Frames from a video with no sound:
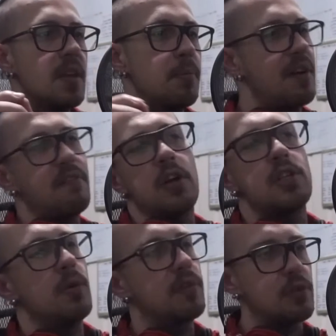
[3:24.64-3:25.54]
by
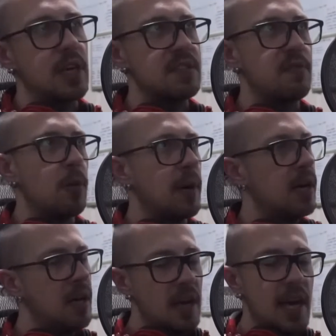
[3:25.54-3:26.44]
virtue of the transformer,
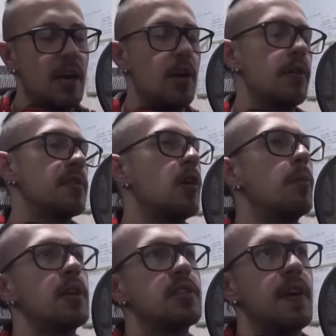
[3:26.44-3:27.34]
and I know there's a whole
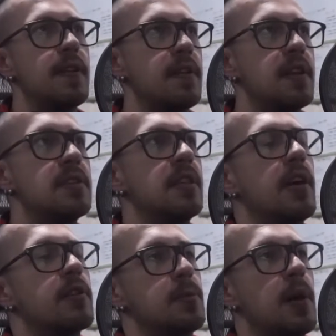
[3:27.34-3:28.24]
bunch of other things in
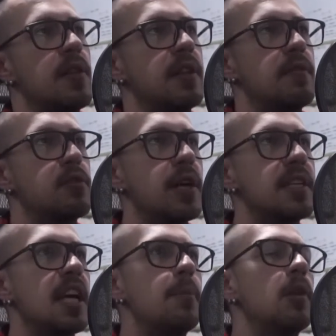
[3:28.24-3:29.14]
there as well that they've tried
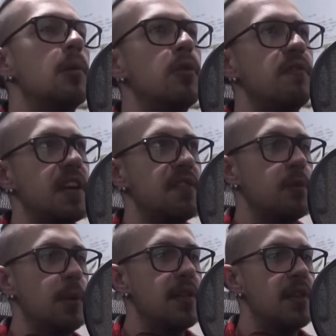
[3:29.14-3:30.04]
to keep a lot more
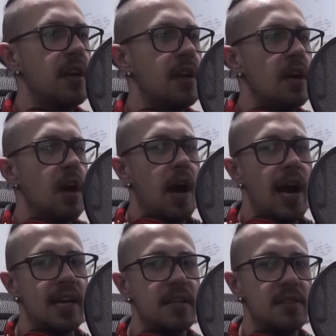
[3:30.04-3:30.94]
faithful with.
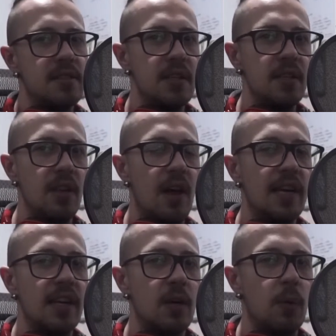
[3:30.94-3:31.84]
I didn't
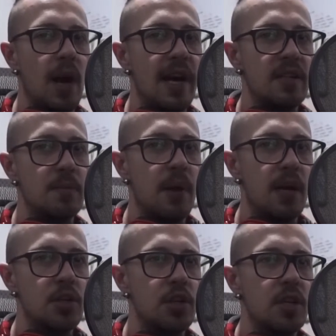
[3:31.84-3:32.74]
like it quite as
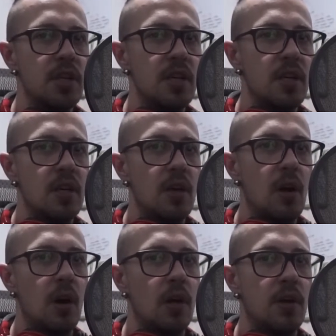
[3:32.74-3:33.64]
much
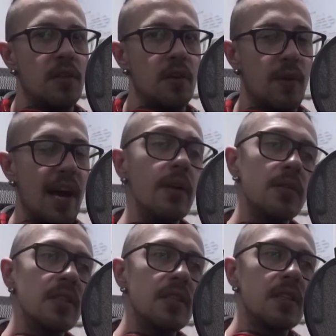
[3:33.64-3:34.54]
on the growls.